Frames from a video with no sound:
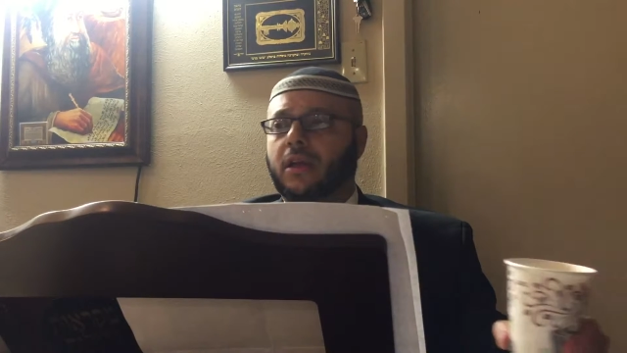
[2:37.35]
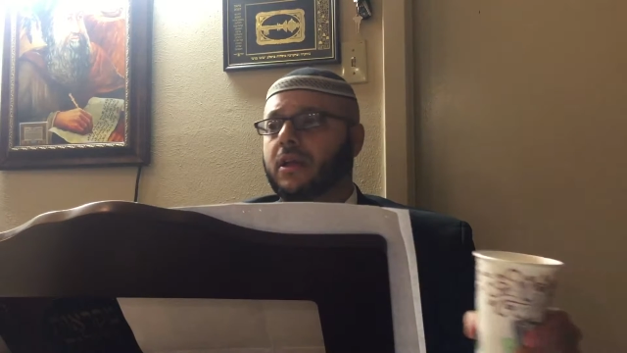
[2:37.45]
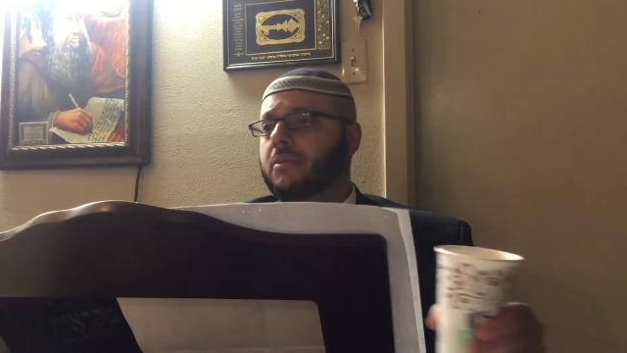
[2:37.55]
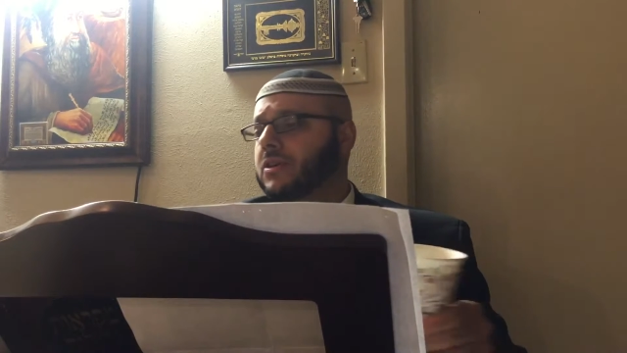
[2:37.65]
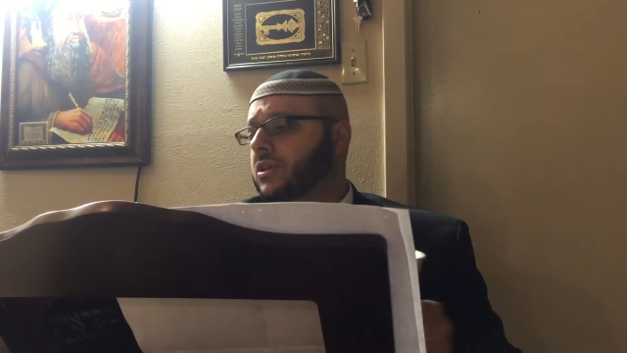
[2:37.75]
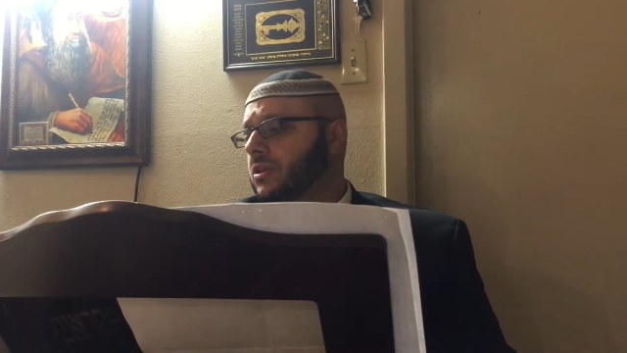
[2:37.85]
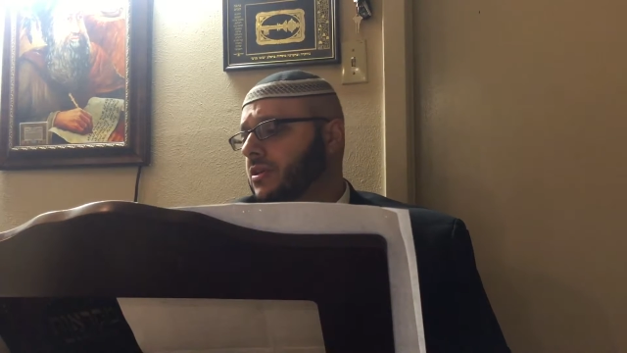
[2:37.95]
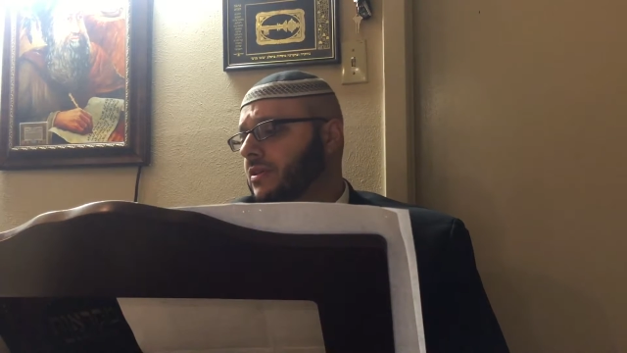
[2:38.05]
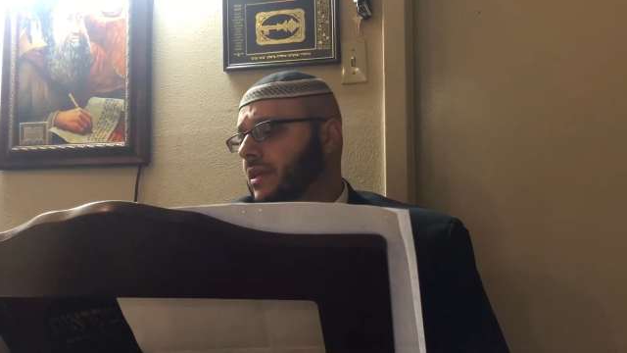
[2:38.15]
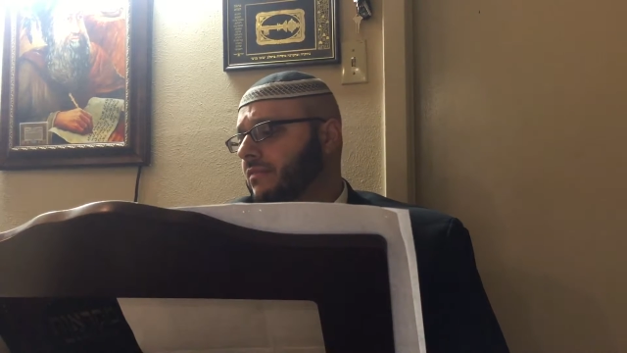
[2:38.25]
Imagine to
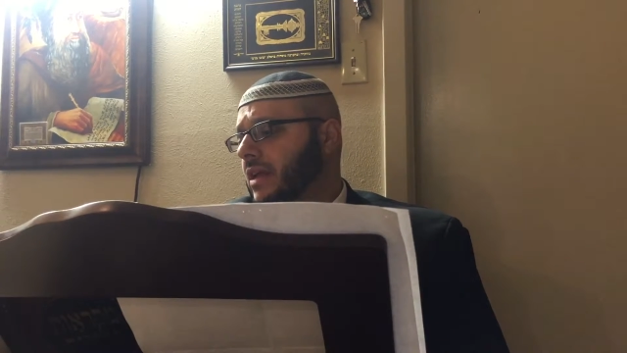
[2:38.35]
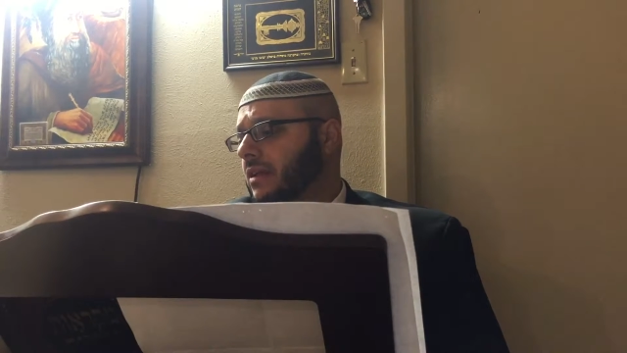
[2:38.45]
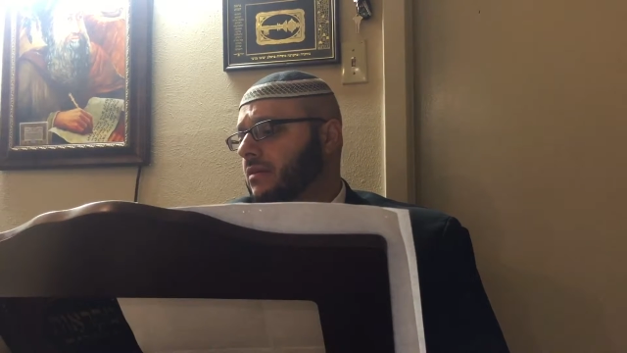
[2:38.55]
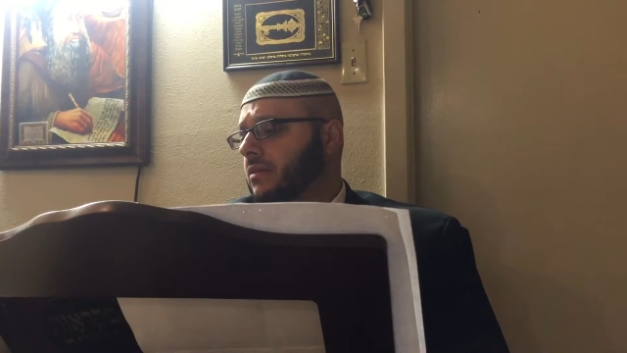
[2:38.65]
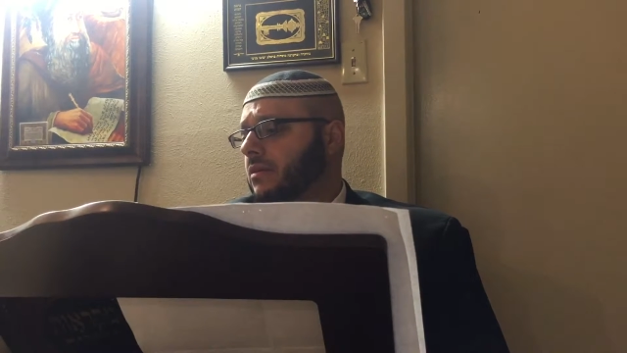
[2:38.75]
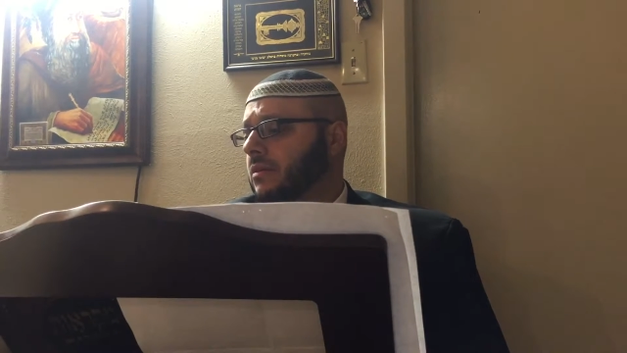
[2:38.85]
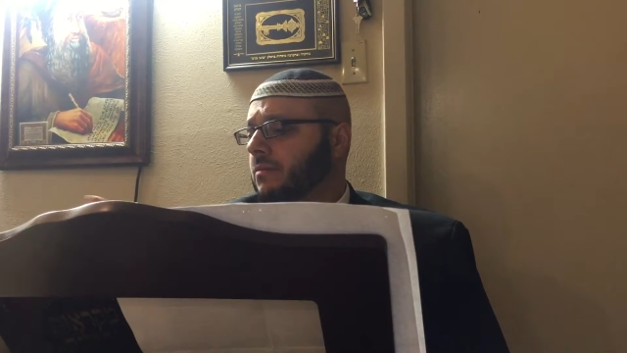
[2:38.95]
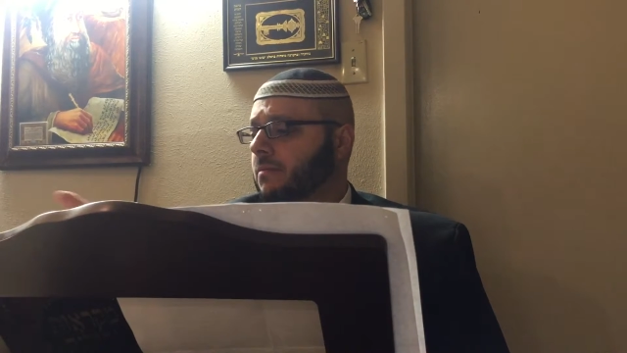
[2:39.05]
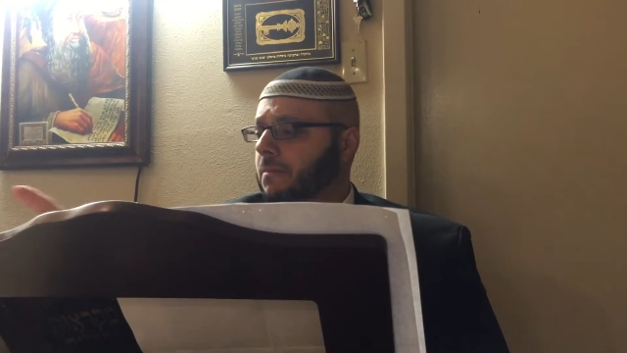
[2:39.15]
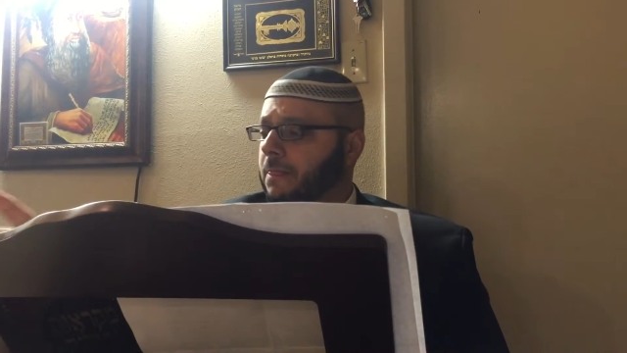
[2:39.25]
yourself that
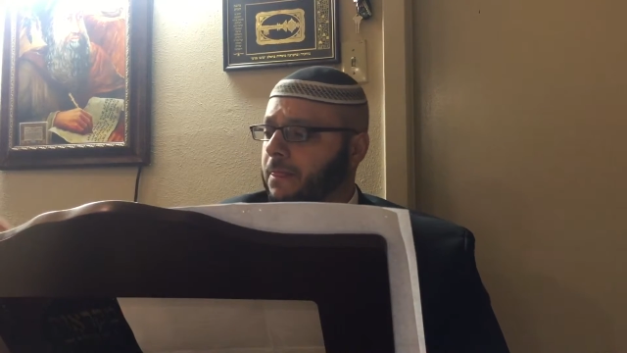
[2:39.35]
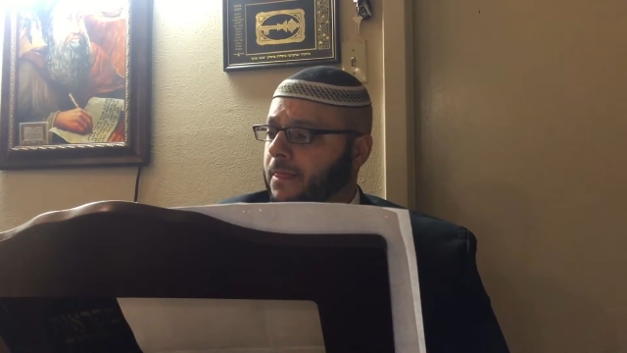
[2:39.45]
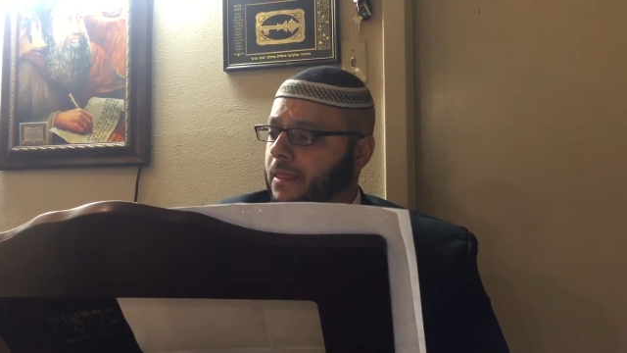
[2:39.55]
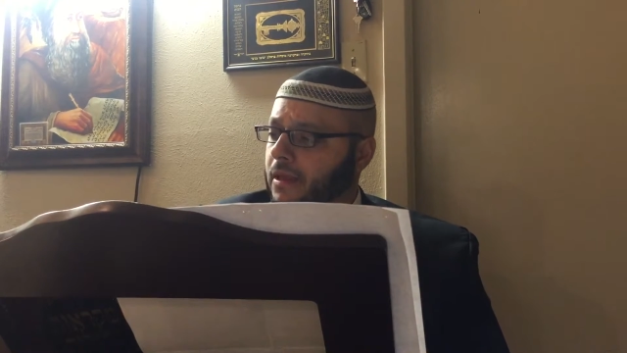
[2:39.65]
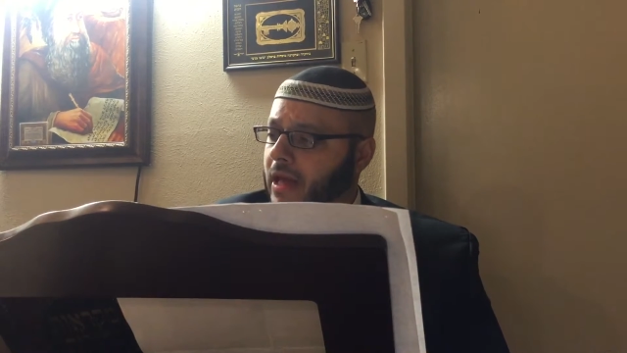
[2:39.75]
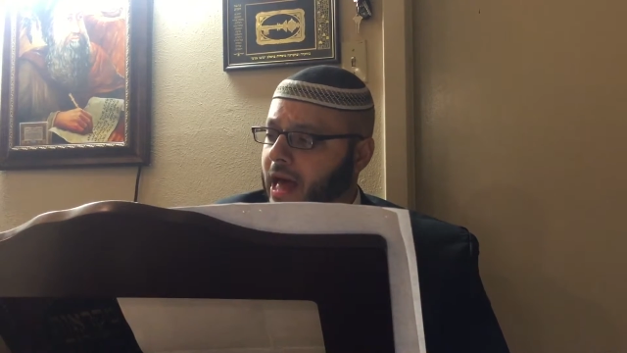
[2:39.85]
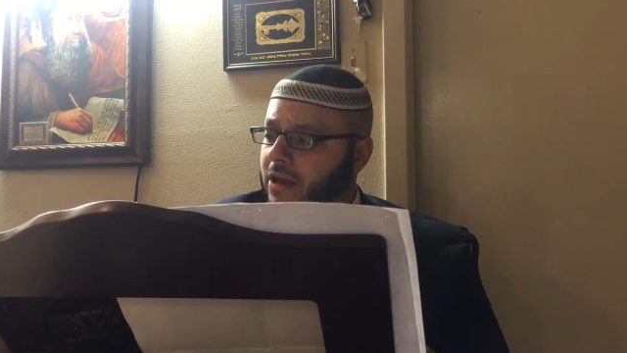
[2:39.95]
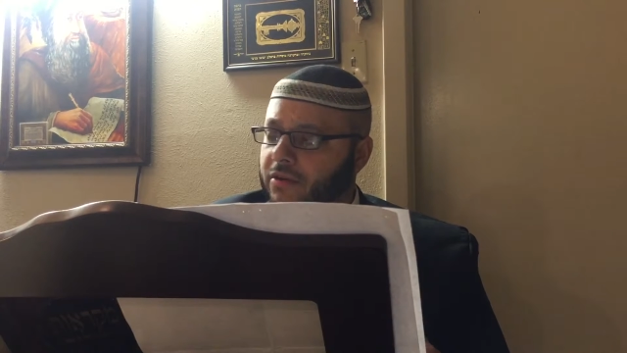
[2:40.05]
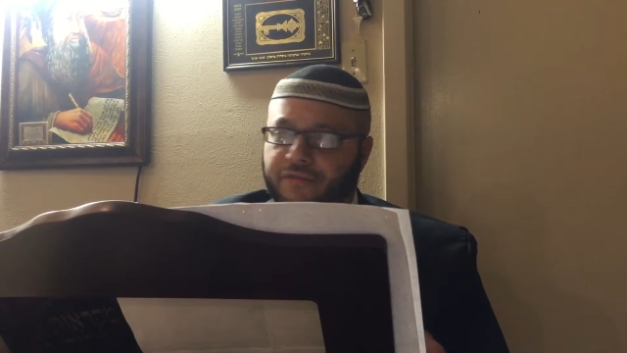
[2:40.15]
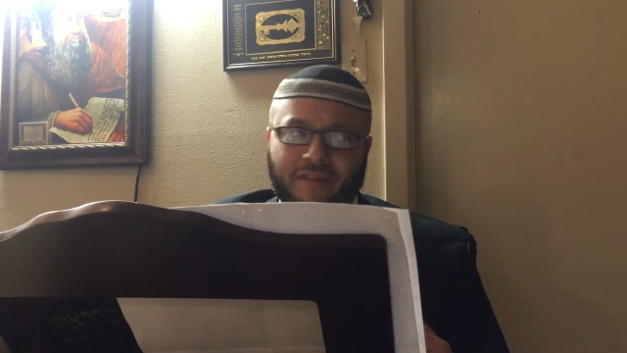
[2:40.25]

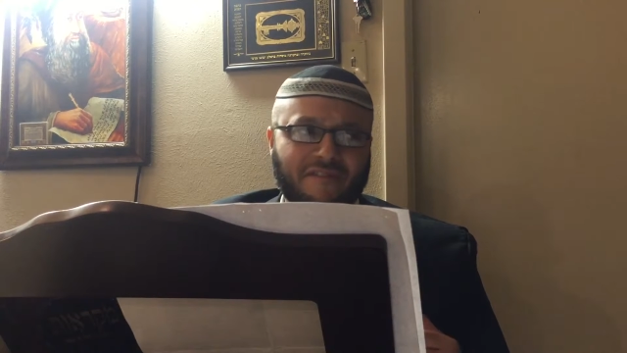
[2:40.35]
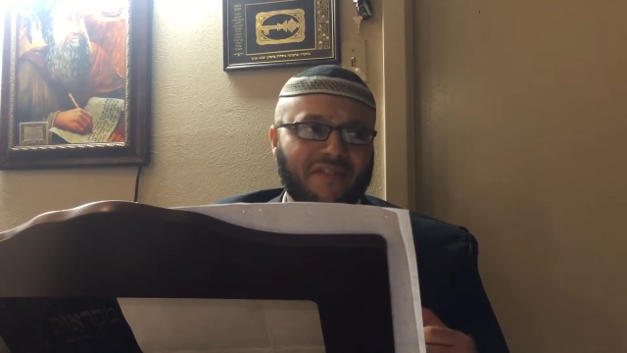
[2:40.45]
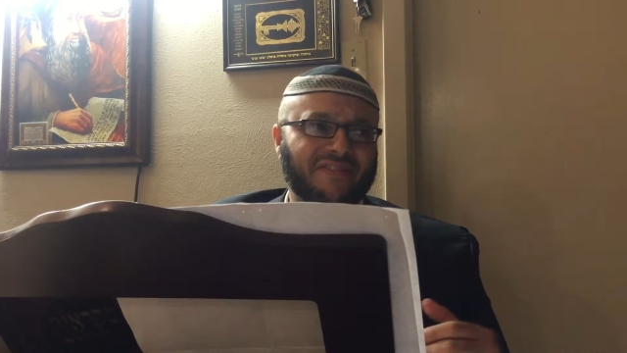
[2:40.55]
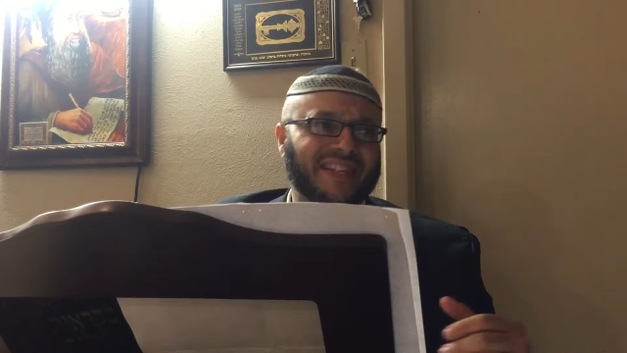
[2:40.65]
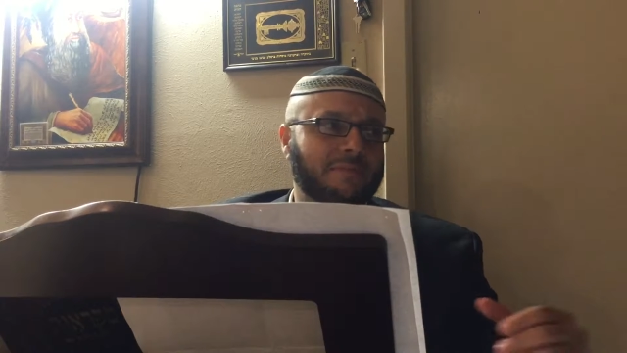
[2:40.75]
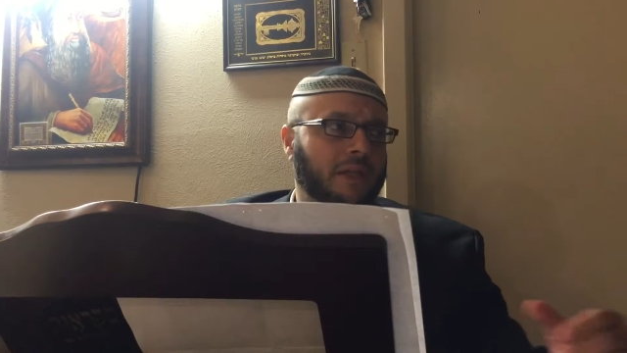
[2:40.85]
out of 15